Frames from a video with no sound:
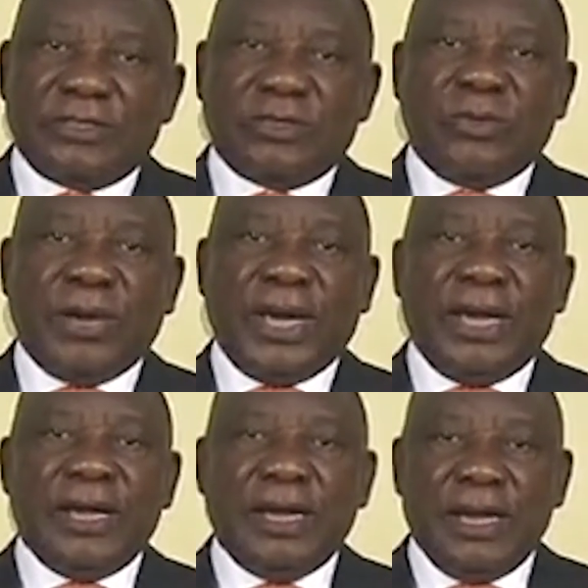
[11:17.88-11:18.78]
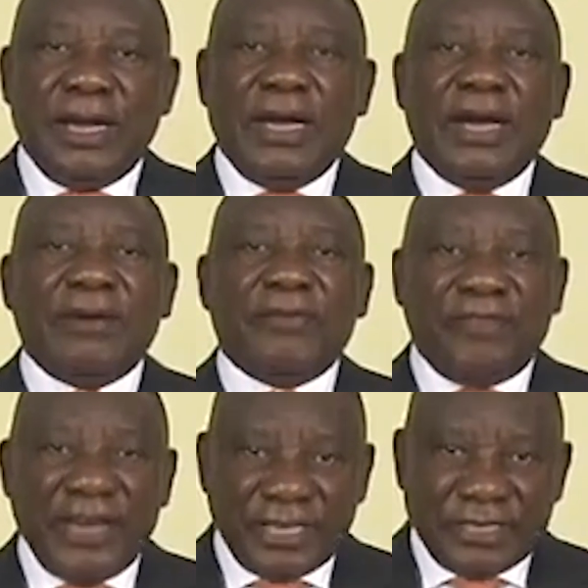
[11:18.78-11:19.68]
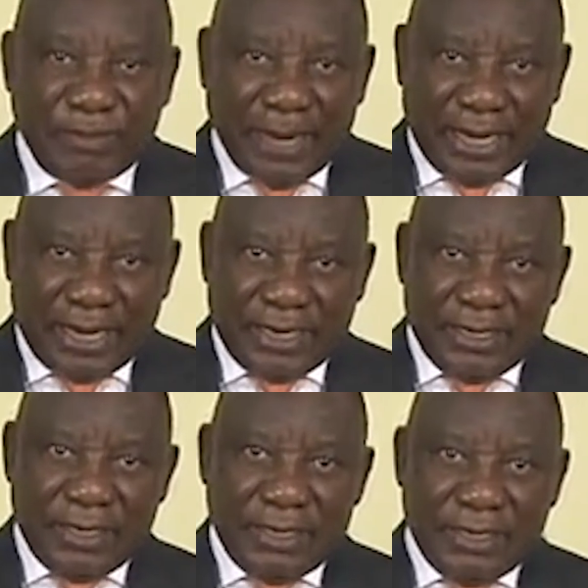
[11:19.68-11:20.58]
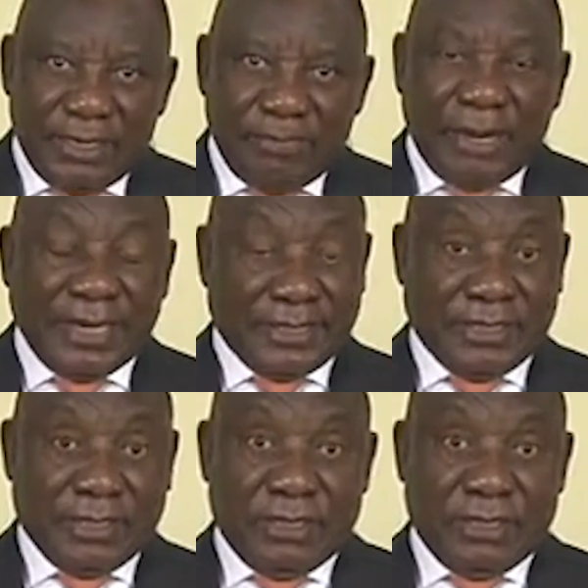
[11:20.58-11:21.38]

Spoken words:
to wear a face mask